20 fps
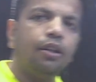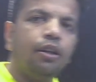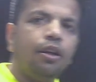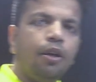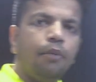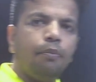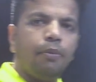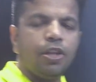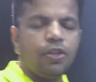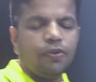
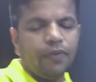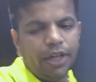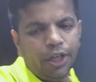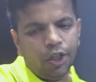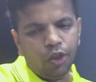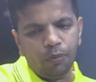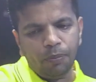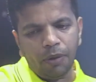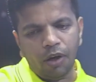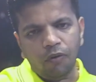Means we need
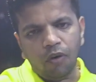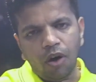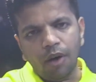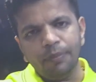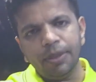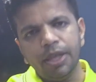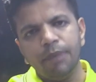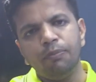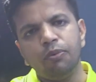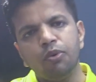to perform
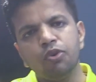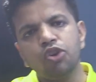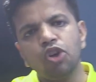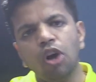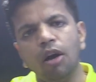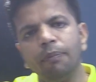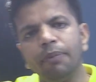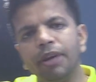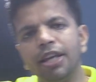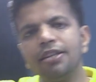the push
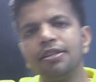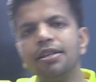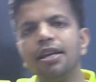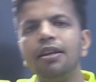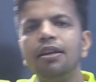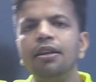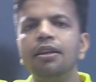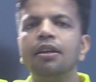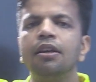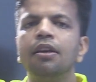operation.
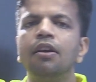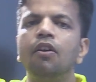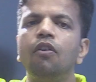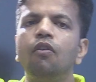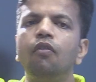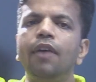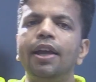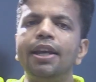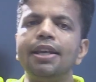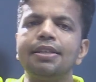
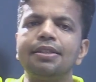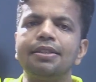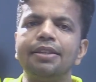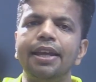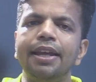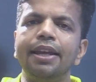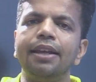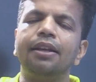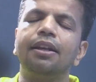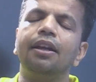When
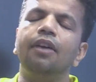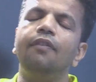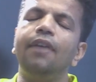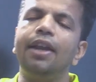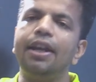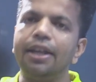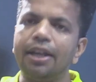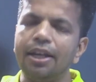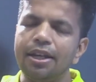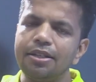
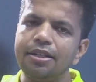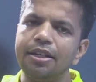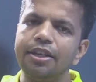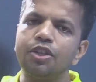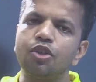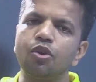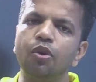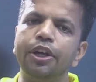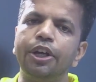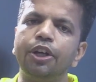recursion is
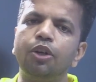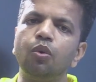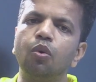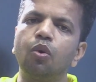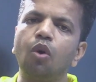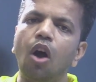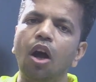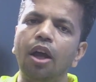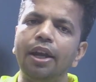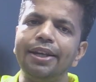going to
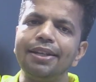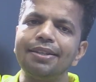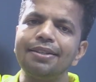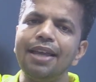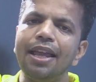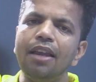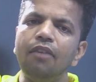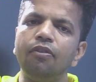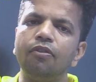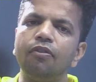call
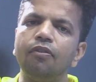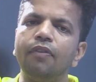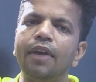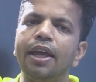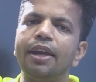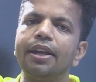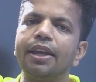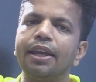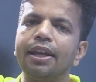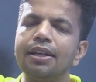itself,
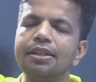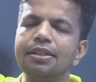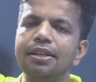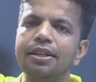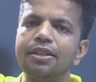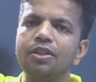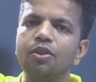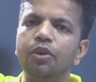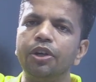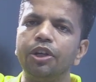when recursion
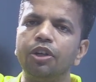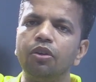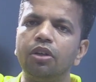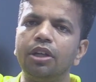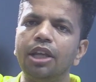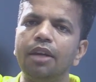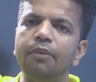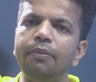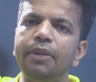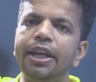is going to
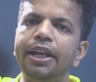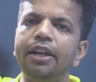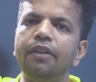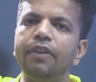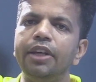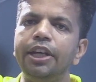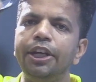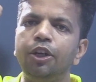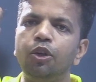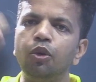terminate, we
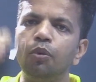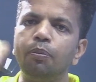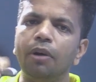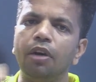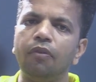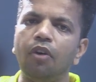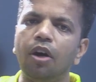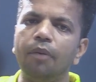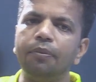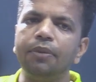need to
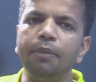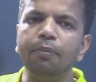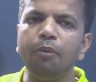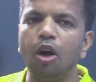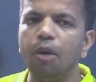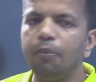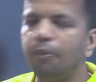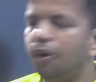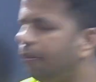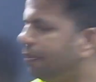perform the
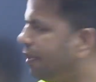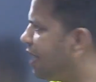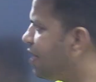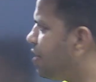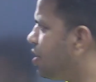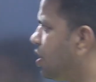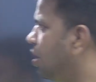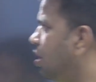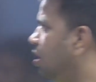pop operation.